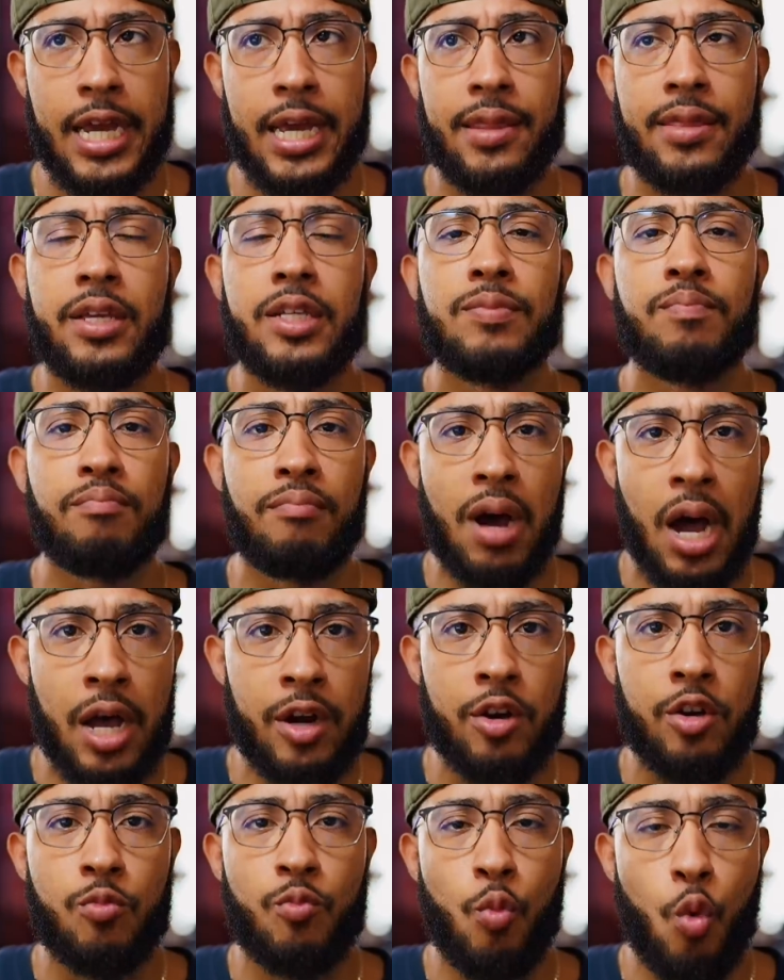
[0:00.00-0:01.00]
these
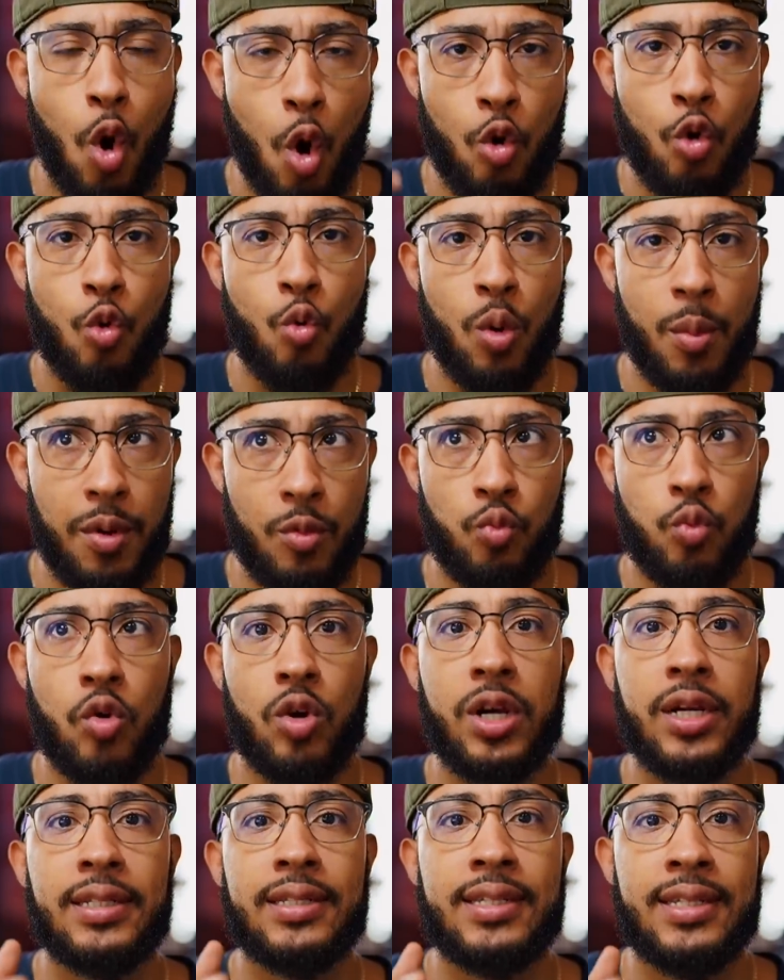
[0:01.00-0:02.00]
modern woke women will
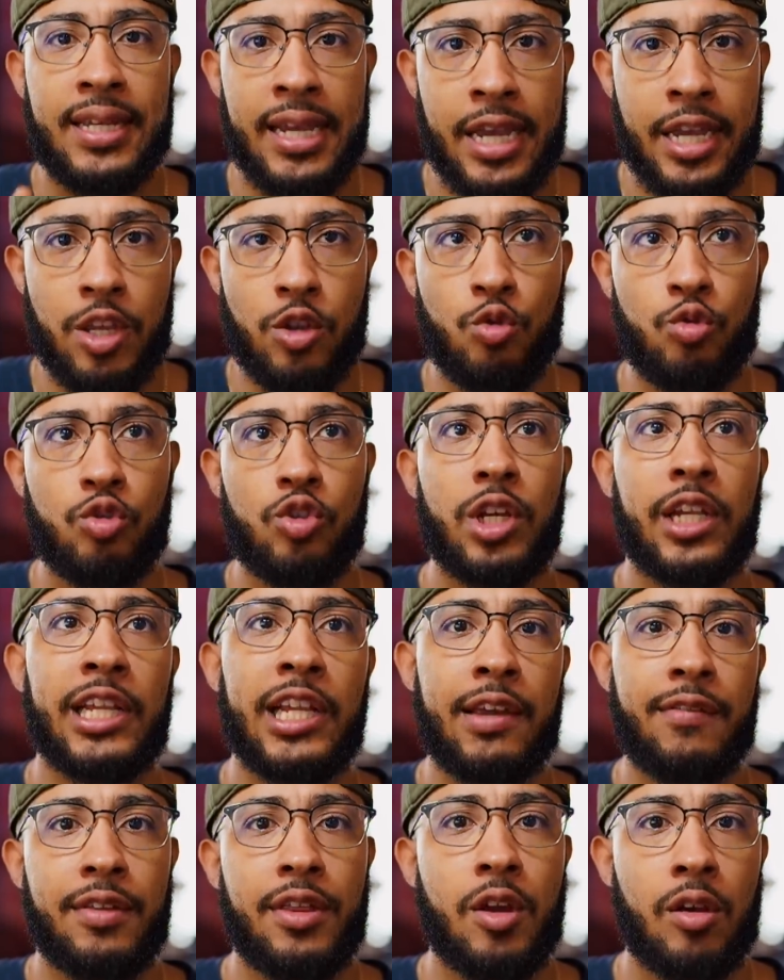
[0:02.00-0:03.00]
continue to
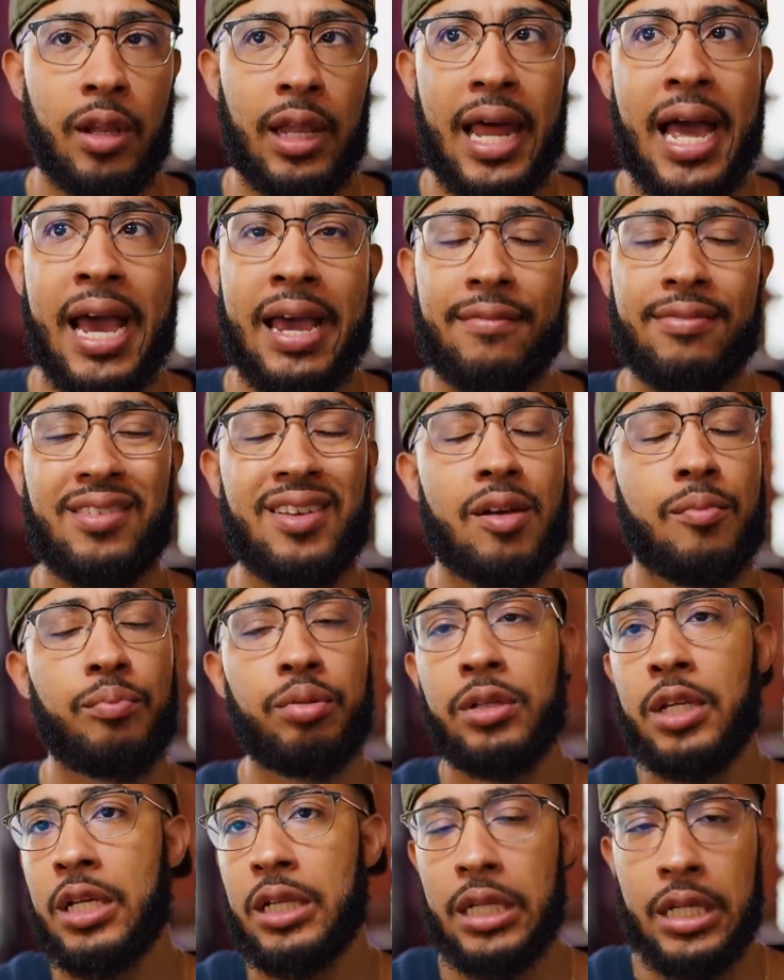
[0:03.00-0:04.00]
live in their lives
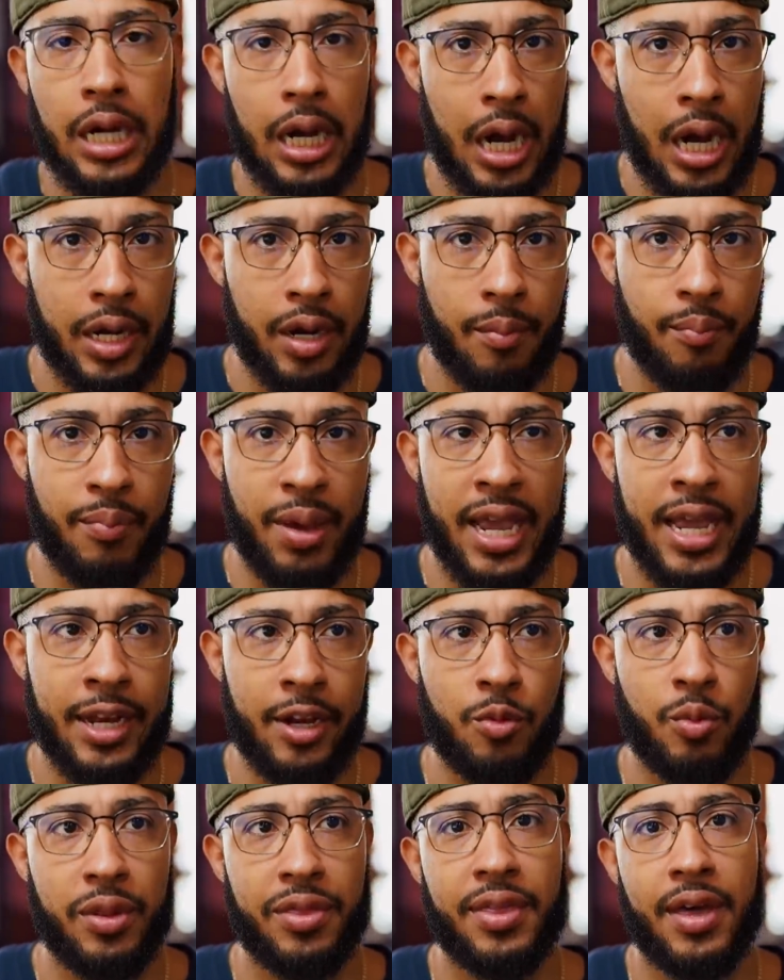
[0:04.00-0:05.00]
completely unabated
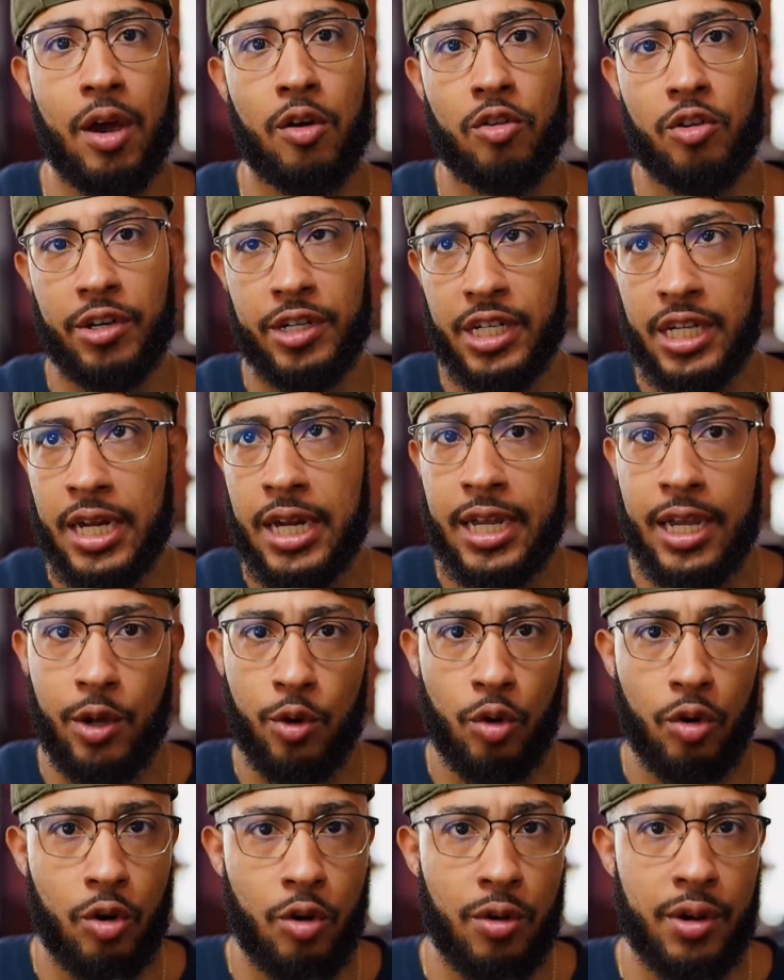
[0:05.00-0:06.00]
without critique and
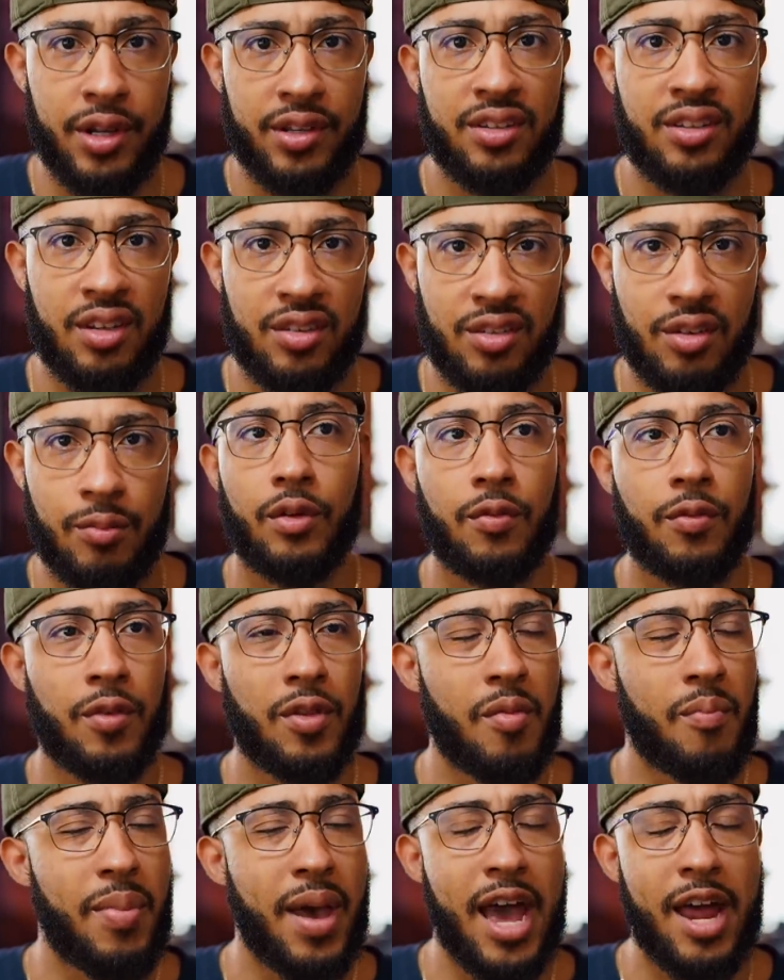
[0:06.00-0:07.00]
or criticism for the
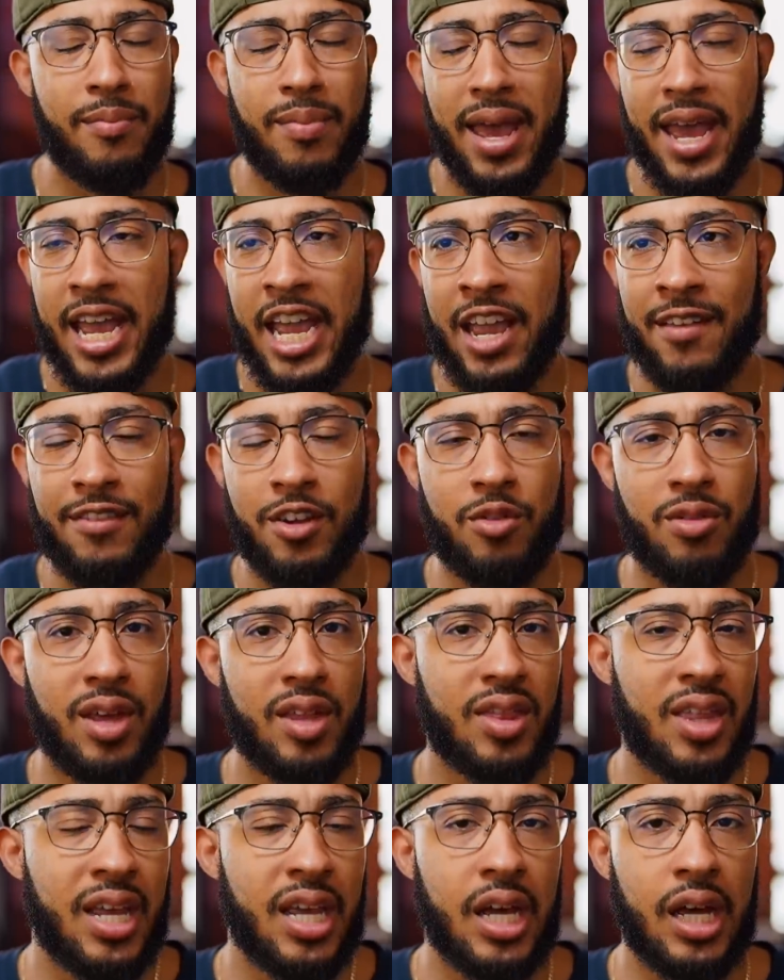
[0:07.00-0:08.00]
bad behavior that
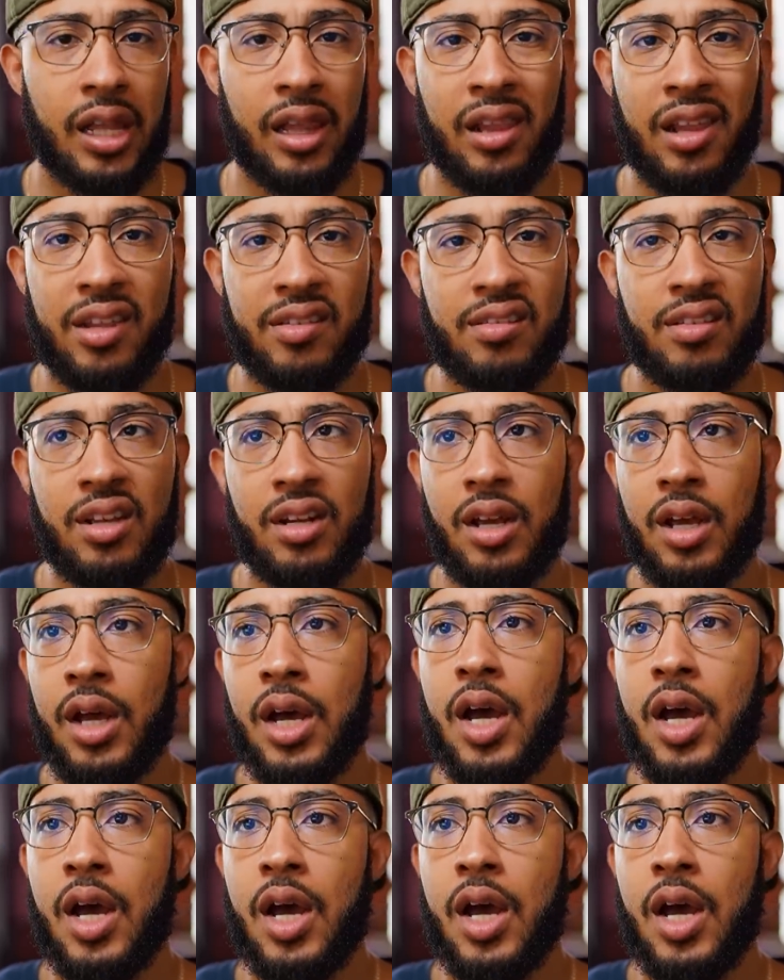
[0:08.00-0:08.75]
they elicit.